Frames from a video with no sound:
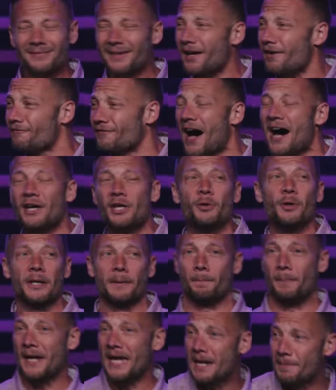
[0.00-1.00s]
valuing
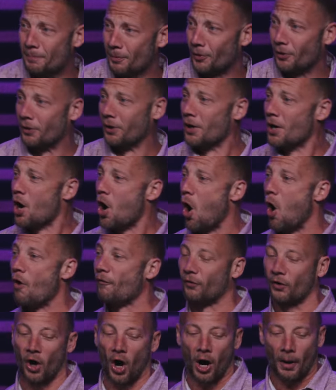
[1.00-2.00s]
people
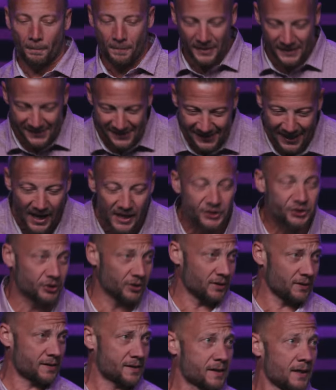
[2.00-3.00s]
over our
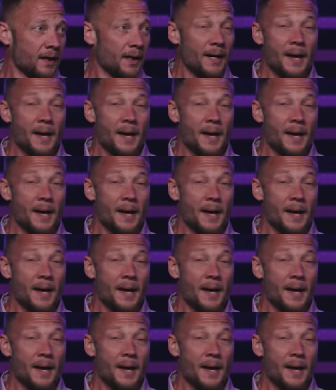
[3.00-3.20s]
possessions.